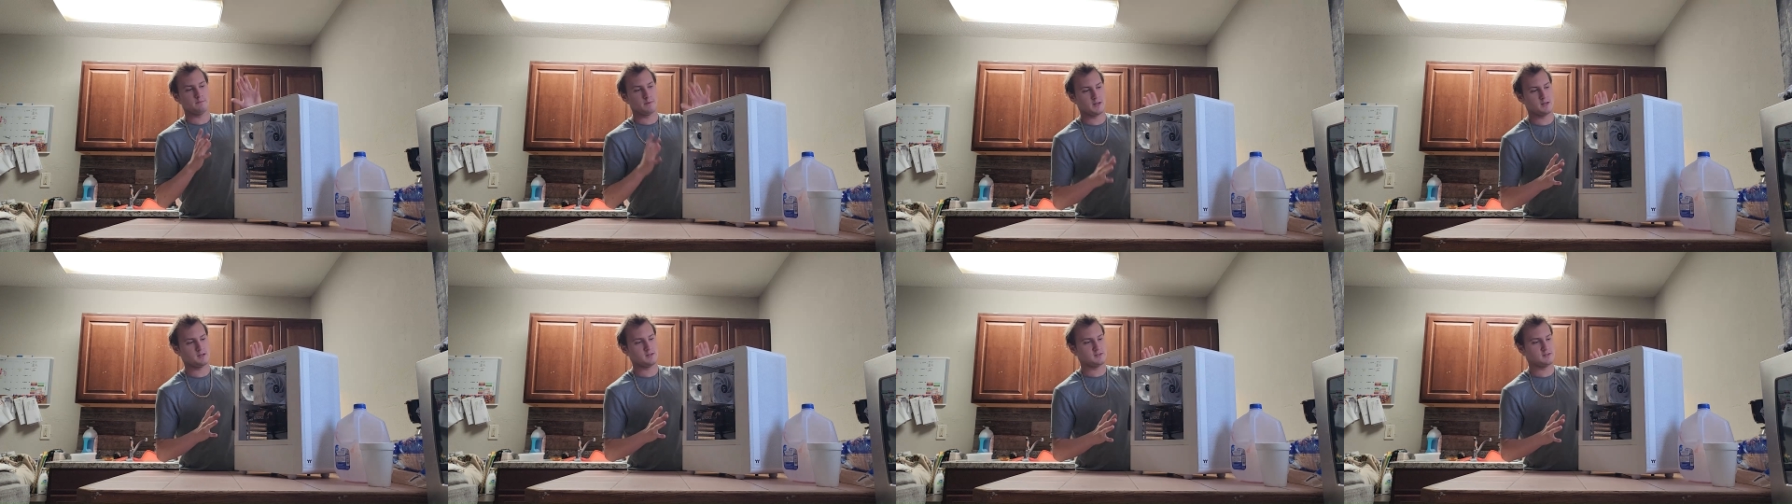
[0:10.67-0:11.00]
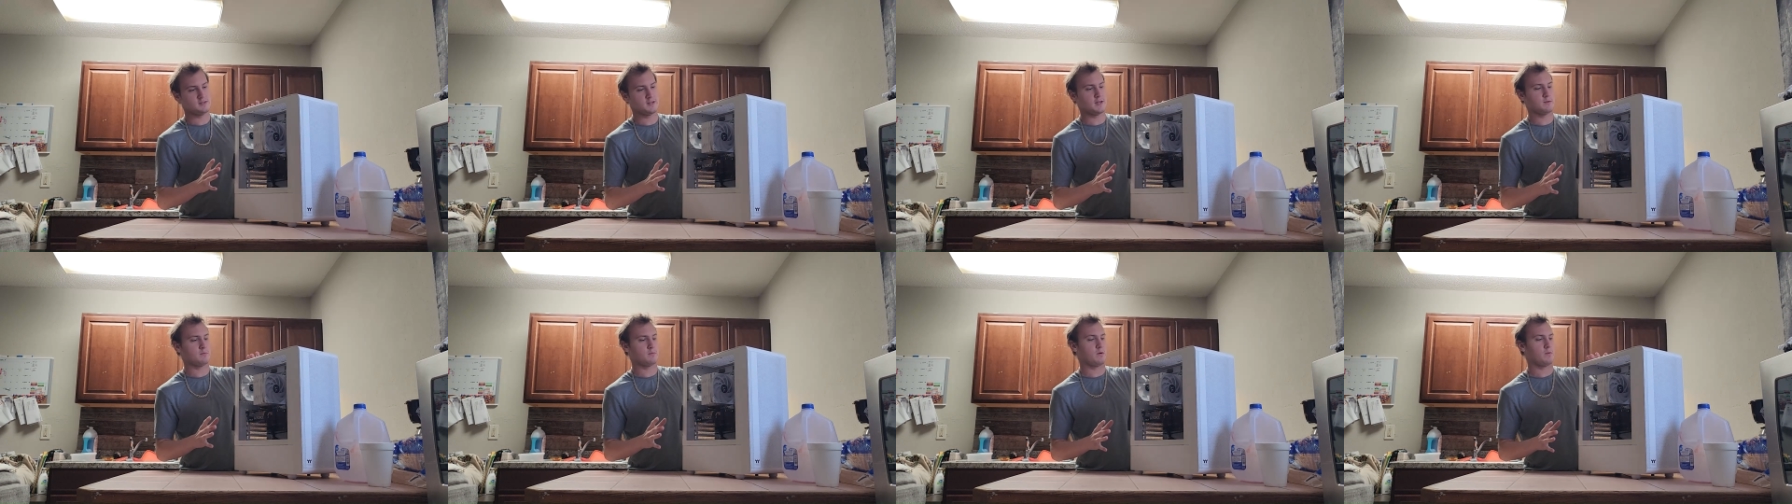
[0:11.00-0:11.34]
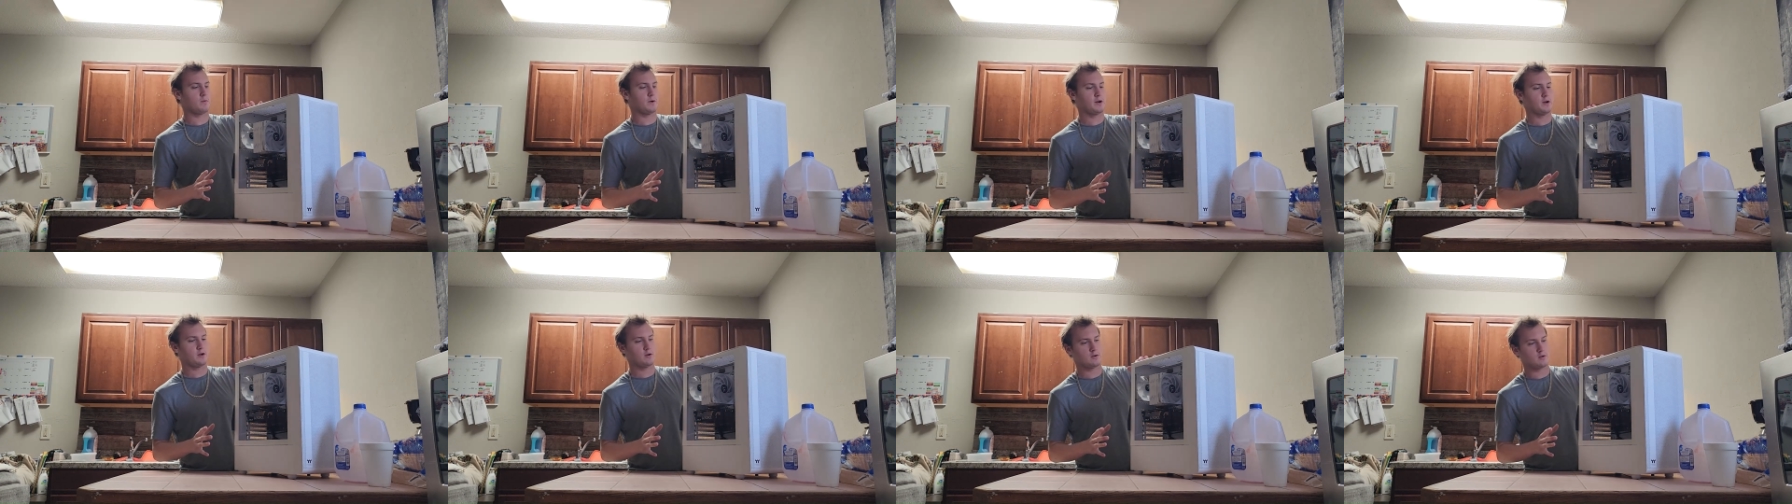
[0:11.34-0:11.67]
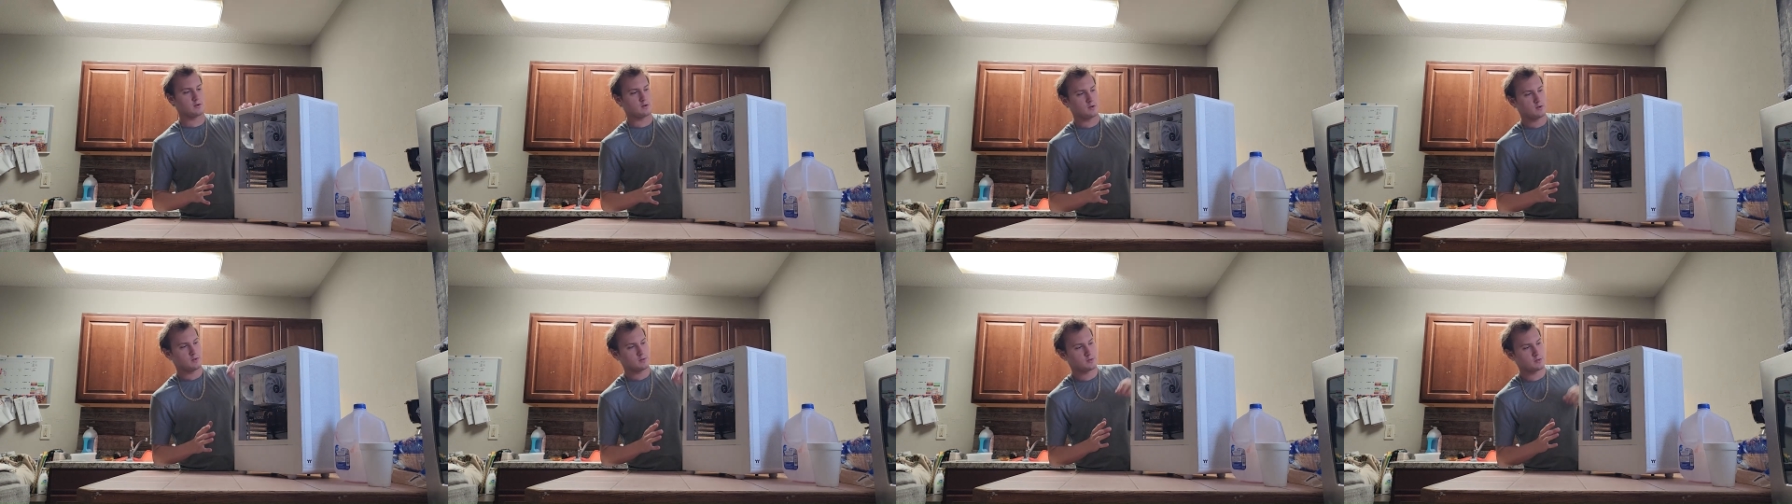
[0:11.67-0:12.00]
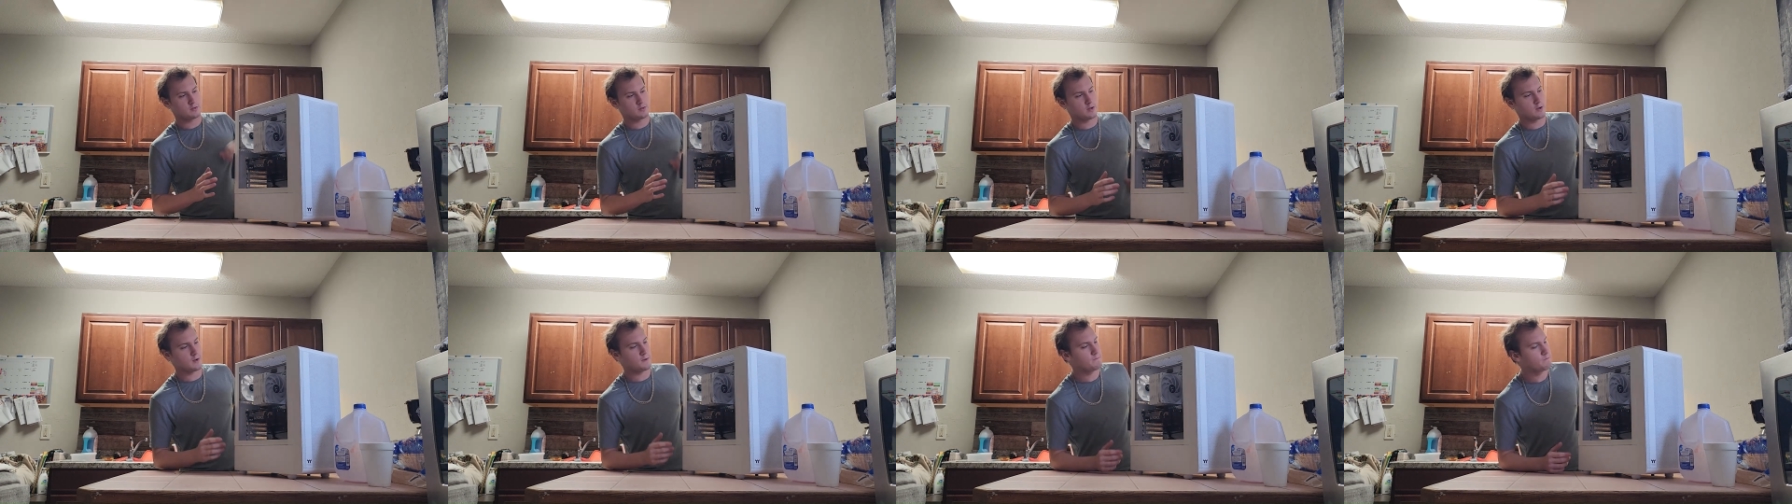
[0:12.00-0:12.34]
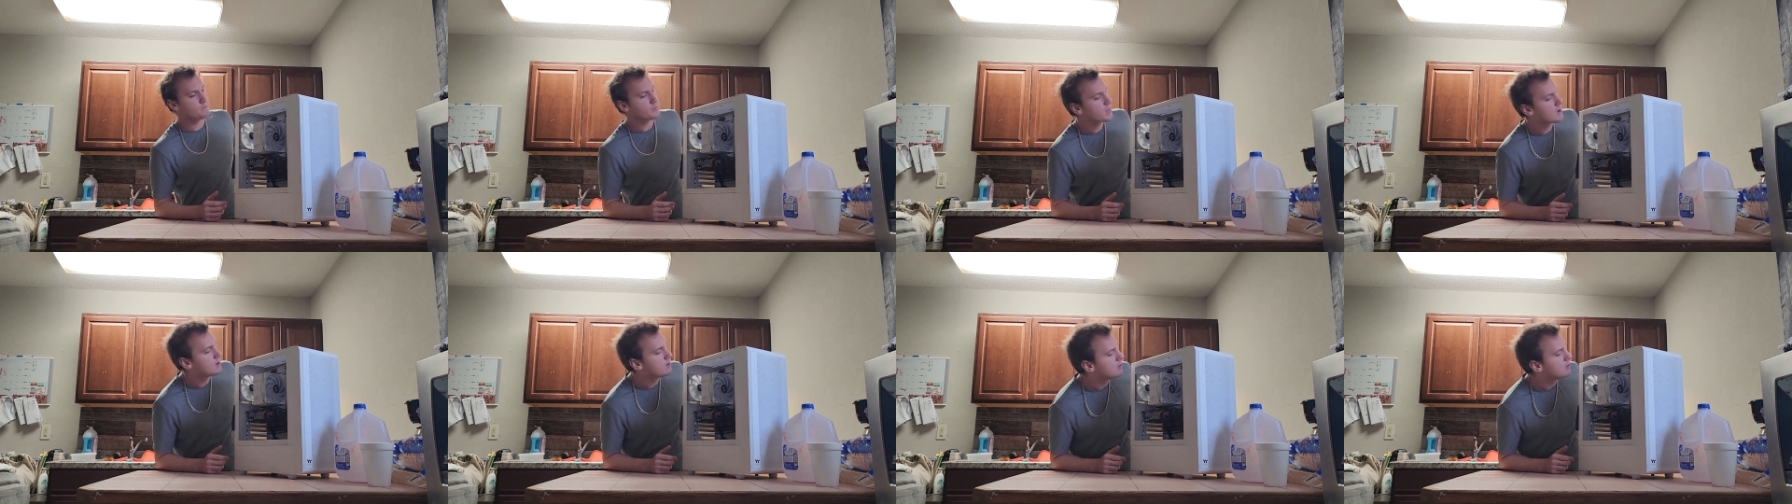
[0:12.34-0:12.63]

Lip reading: PC. What we're here to do